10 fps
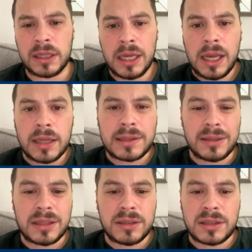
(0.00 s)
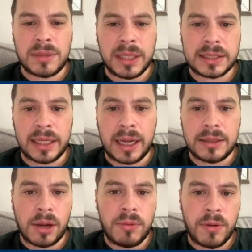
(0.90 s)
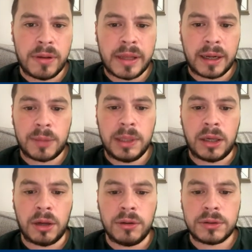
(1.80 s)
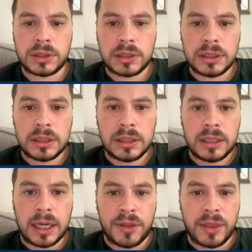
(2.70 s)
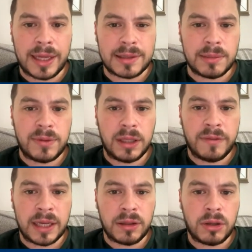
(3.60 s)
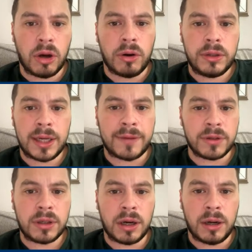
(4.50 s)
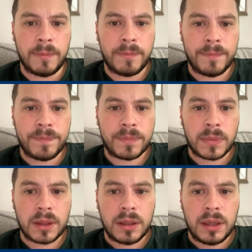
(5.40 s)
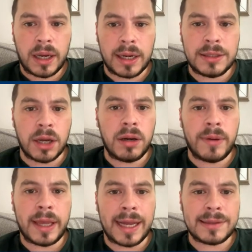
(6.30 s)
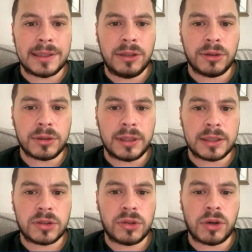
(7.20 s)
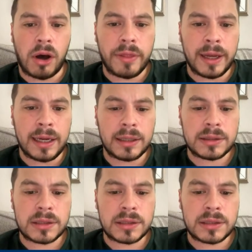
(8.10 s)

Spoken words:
And to some extent, I don't know whether that can be coached. I think that's something you've either got or you haven't got. And I don't know whether Anthony Gordon has got that.